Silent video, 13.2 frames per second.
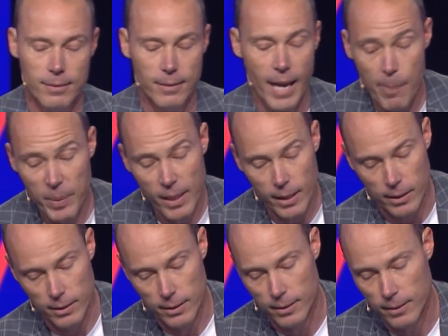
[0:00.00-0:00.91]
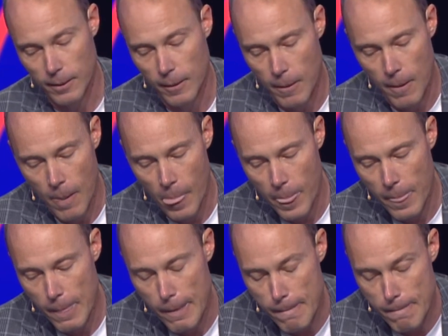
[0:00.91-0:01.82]
Happiness
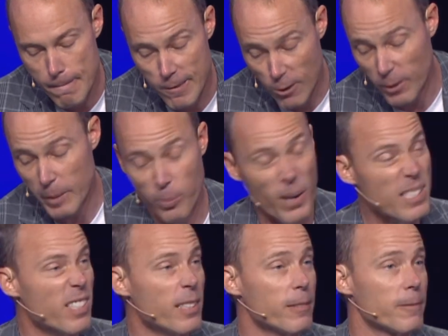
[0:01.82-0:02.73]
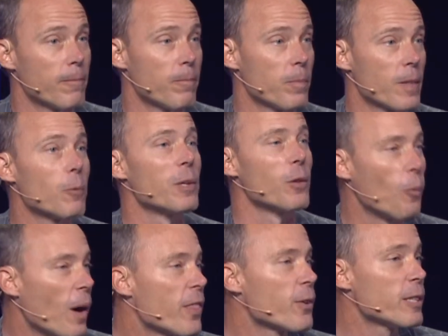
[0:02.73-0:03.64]
is only present when the
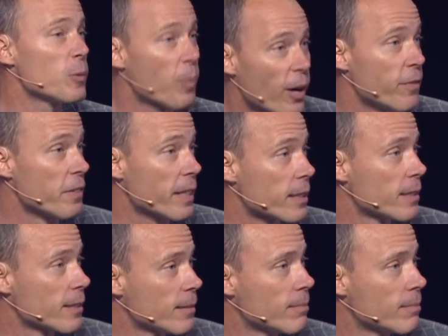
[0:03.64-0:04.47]
weather is perfect.